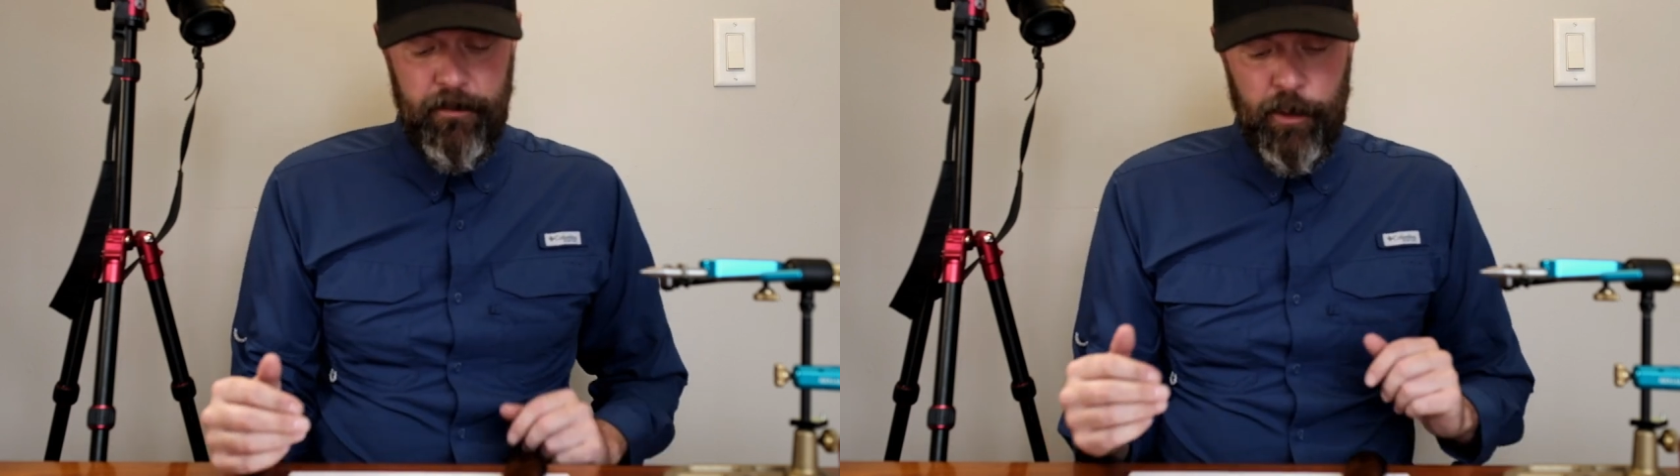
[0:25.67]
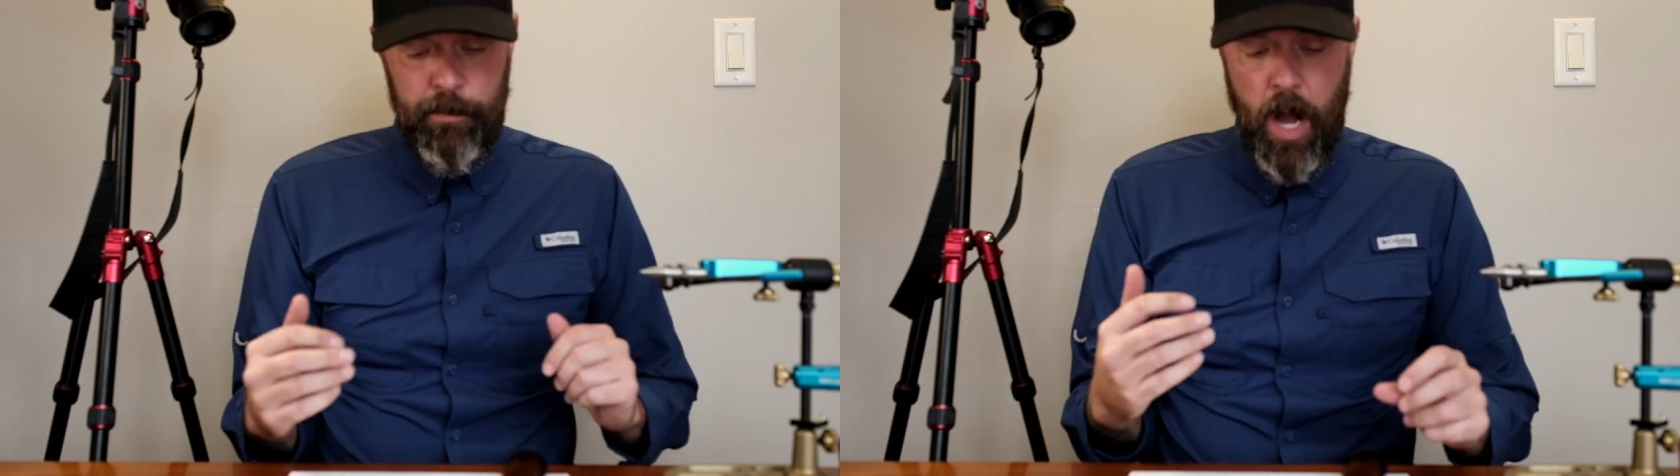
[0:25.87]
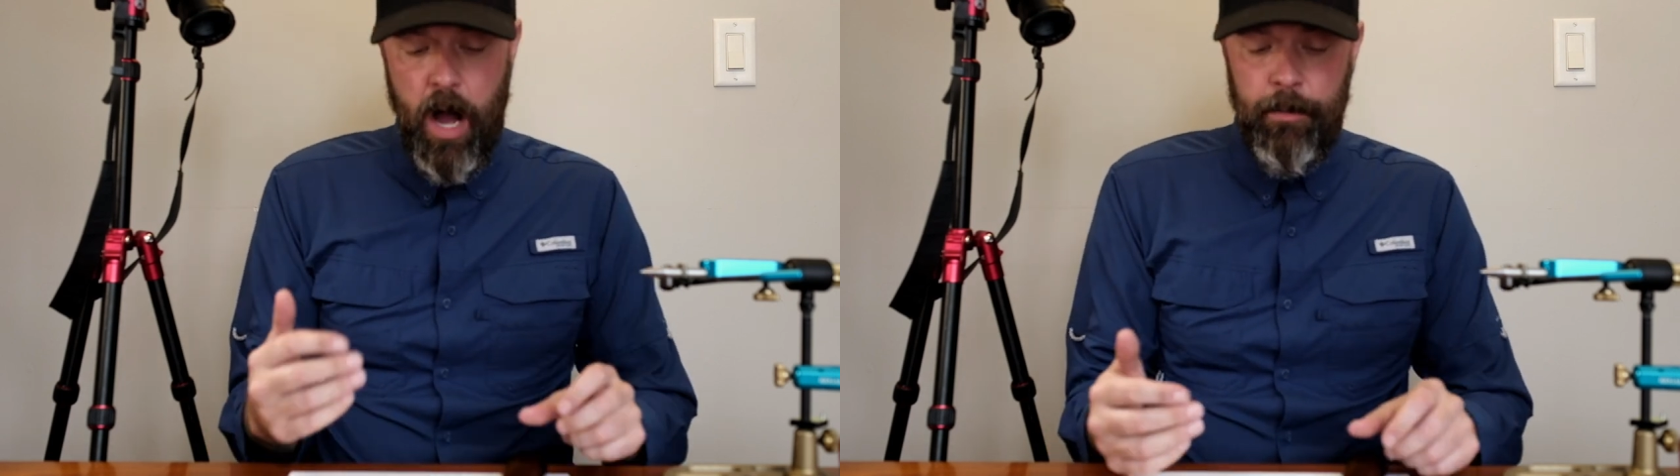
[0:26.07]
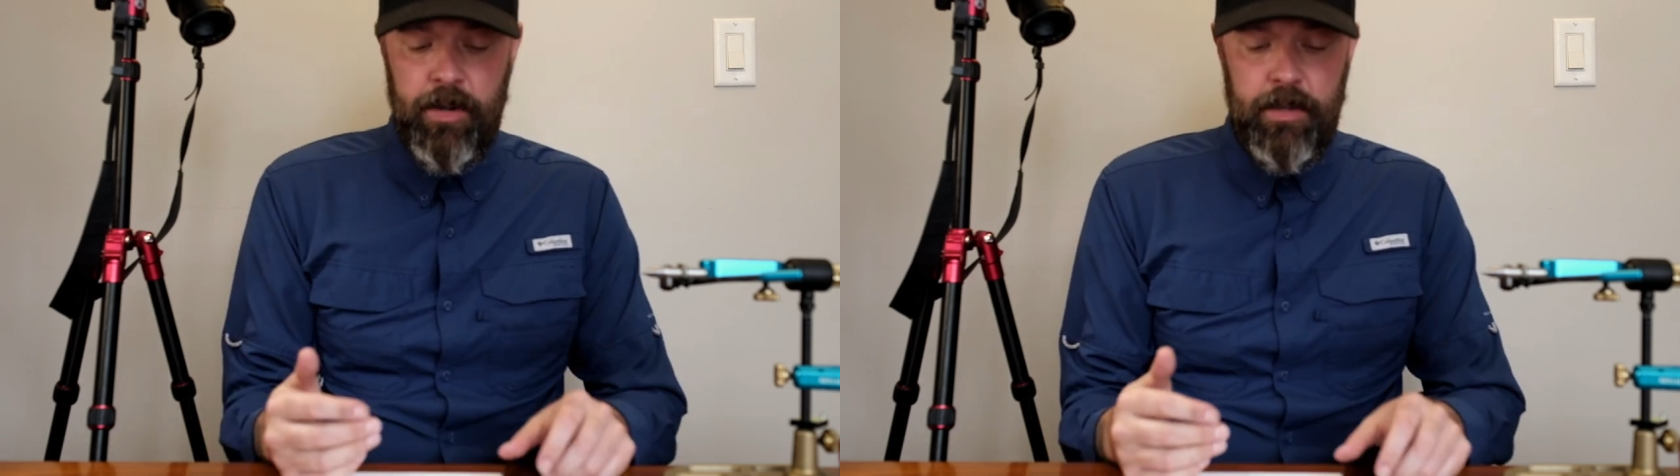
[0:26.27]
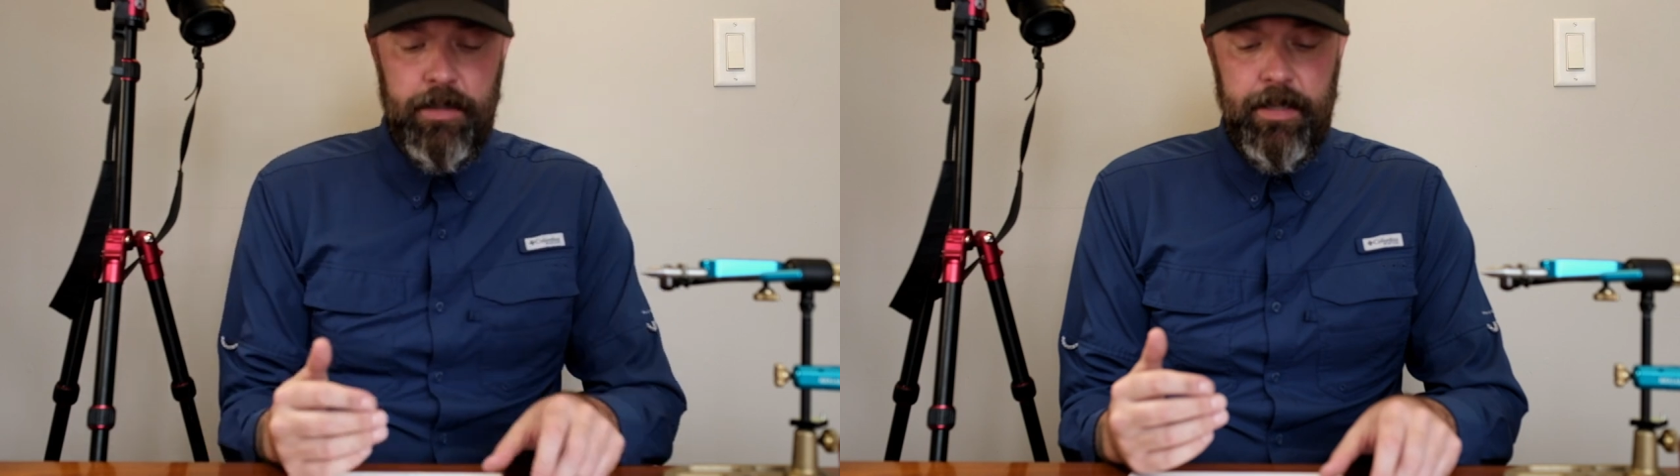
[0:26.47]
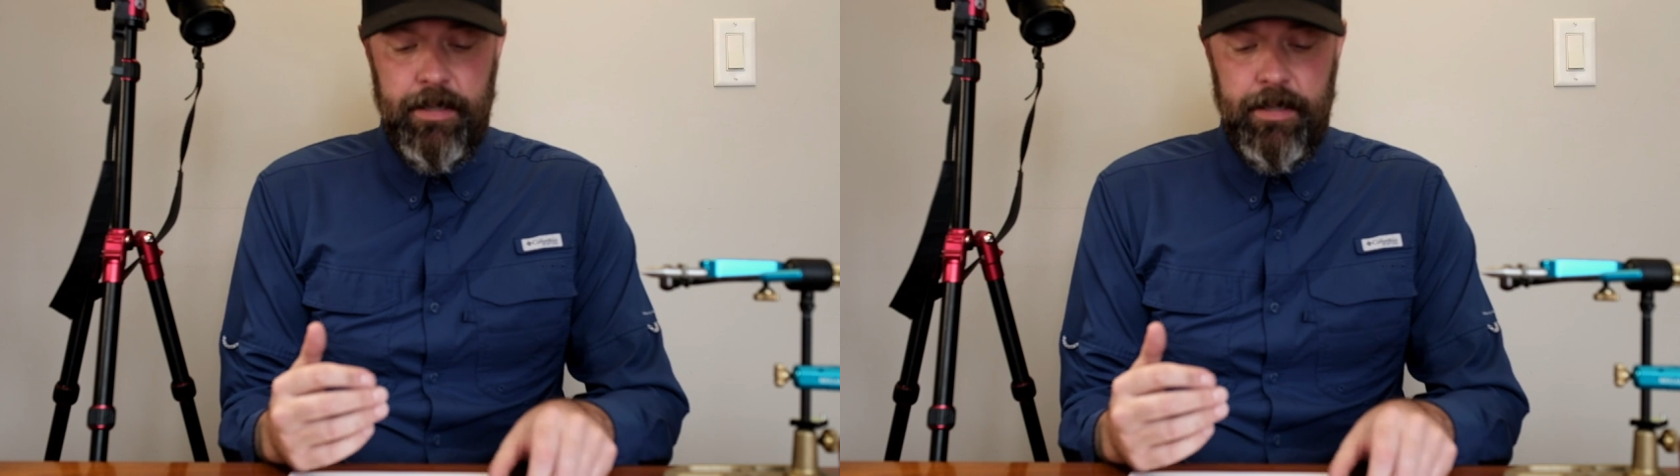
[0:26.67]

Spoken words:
for bombers